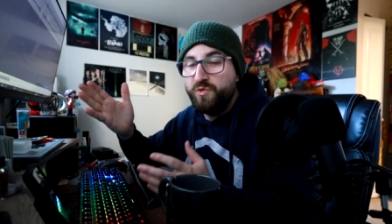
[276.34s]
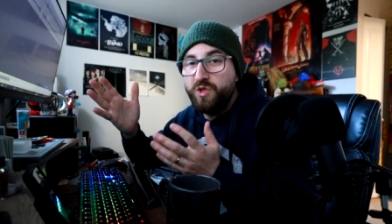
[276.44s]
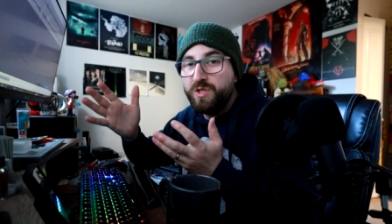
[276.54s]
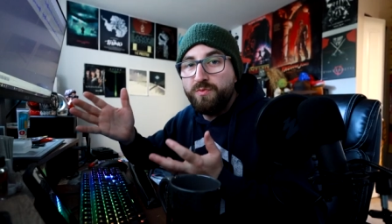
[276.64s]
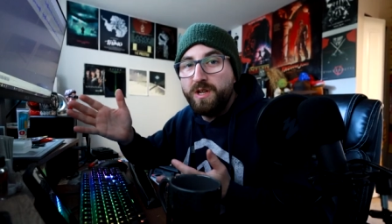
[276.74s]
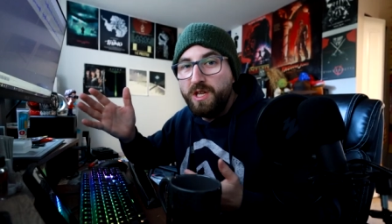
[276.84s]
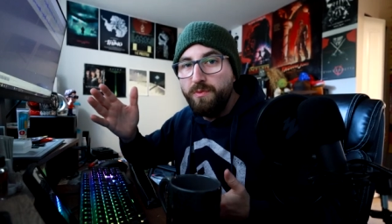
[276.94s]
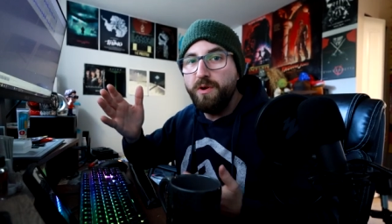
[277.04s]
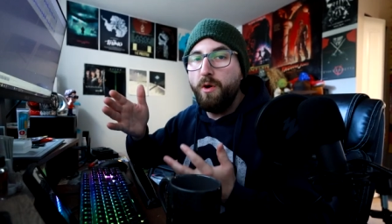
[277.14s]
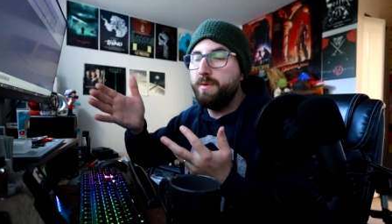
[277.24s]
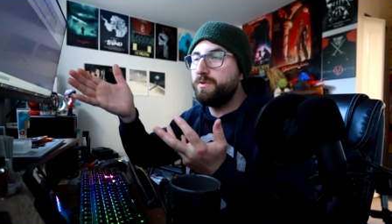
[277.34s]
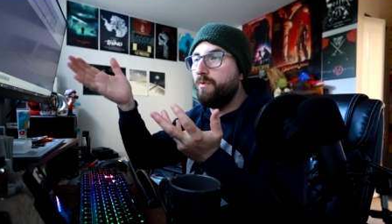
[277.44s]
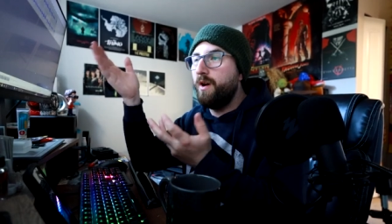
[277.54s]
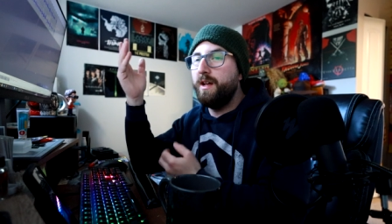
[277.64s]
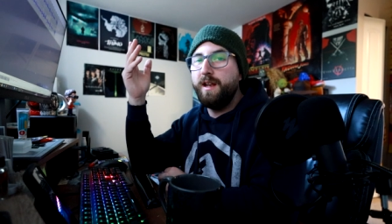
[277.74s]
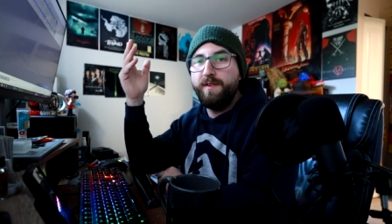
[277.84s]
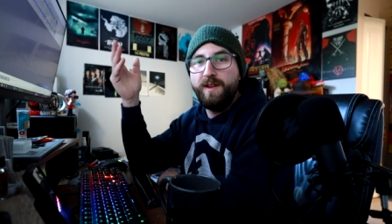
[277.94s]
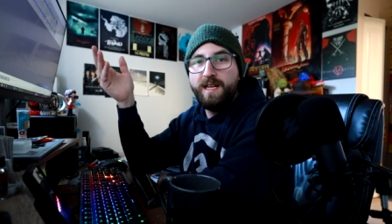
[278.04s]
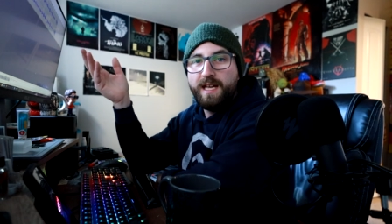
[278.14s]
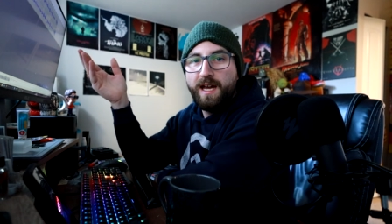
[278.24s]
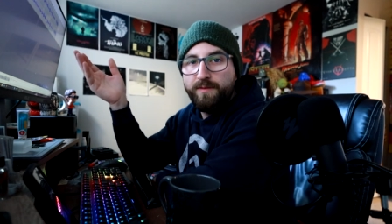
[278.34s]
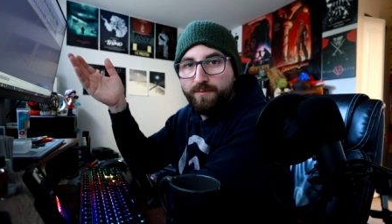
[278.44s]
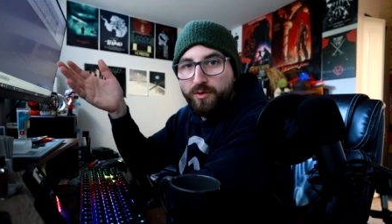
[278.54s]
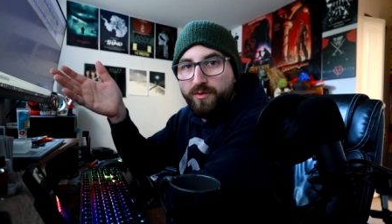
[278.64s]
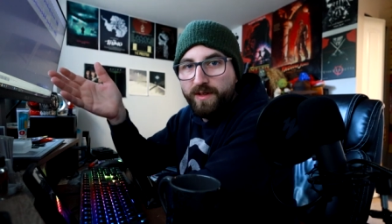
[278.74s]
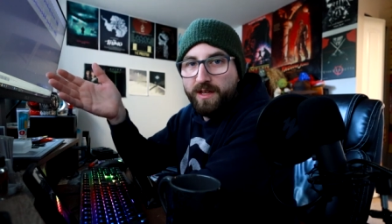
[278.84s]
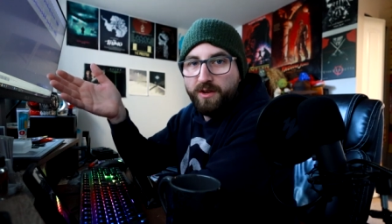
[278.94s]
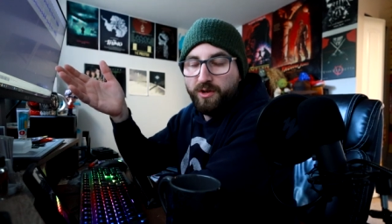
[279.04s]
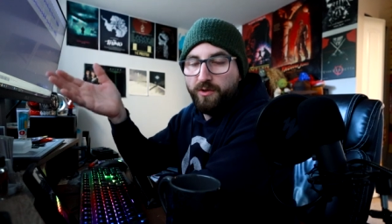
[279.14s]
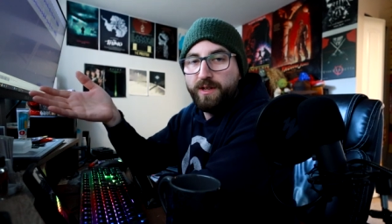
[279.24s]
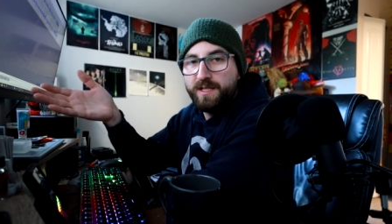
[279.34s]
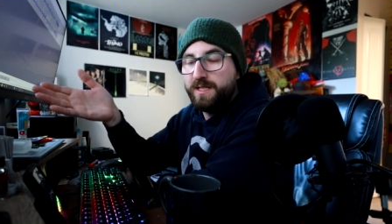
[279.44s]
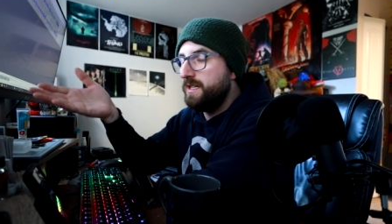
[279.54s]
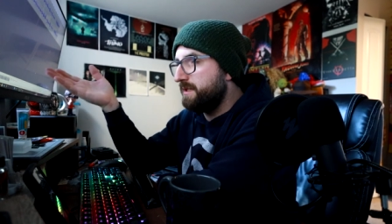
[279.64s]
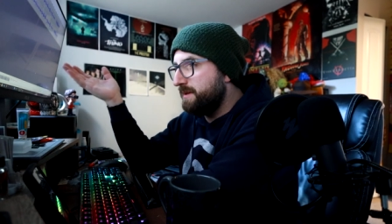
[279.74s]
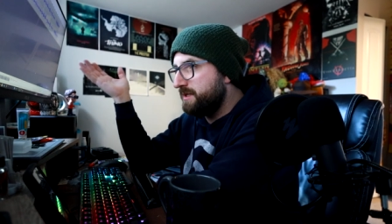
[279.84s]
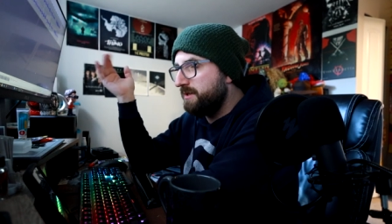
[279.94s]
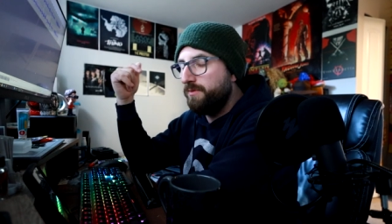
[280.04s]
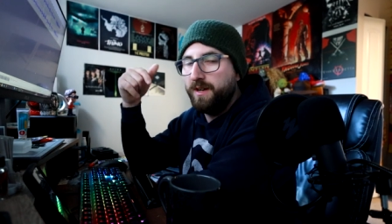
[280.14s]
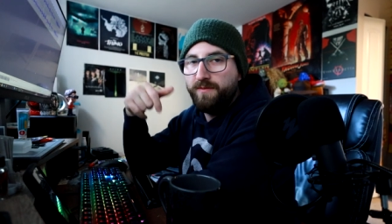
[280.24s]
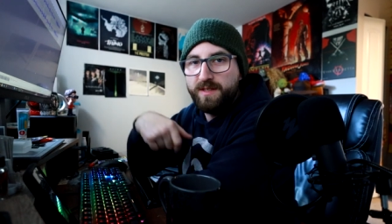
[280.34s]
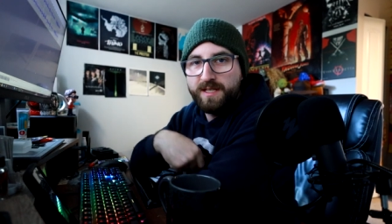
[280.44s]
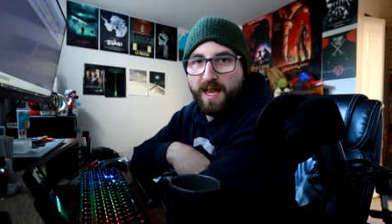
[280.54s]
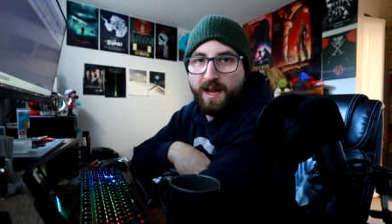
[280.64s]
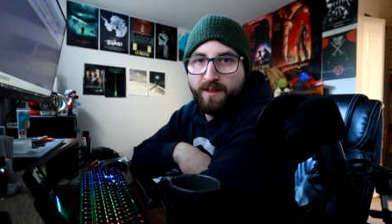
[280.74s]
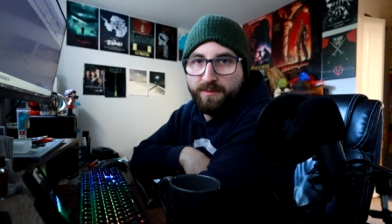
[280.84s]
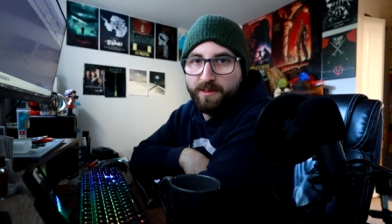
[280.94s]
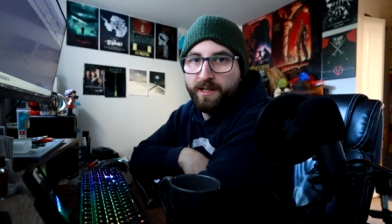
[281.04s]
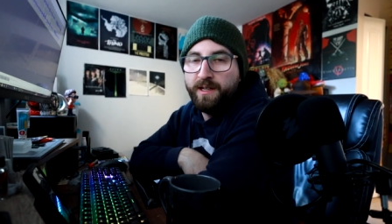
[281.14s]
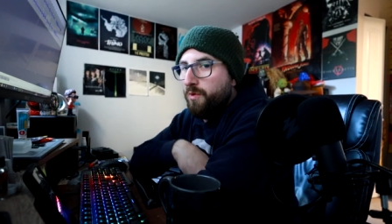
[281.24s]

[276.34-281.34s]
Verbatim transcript: Just what you would almost want out of any kind of movie that you're going to see, especially one of this caliber.